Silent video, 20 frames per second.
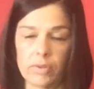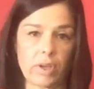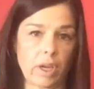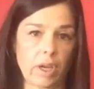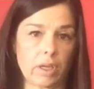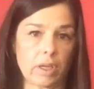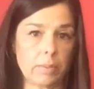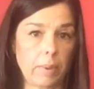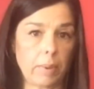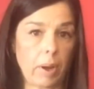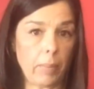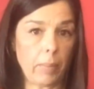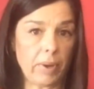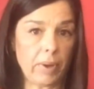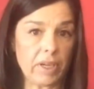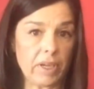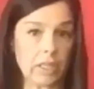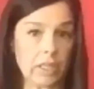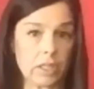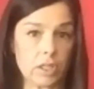talked about
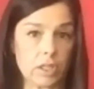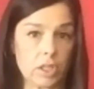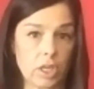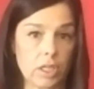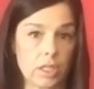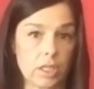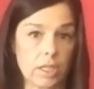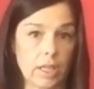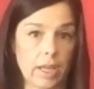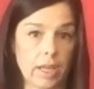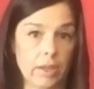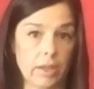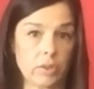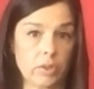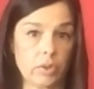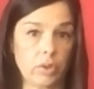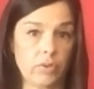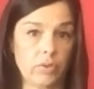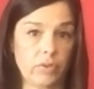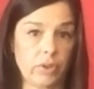what needs to change in the
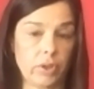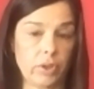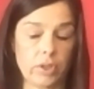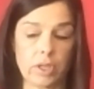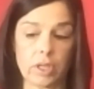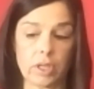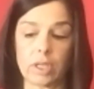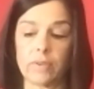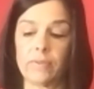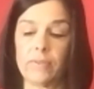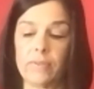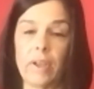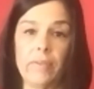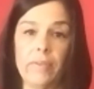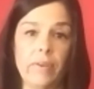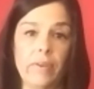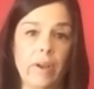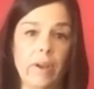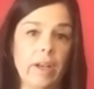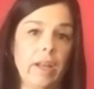household for your addicted
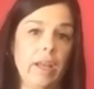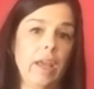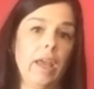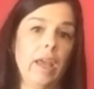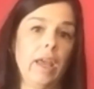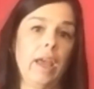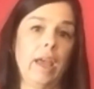loved one,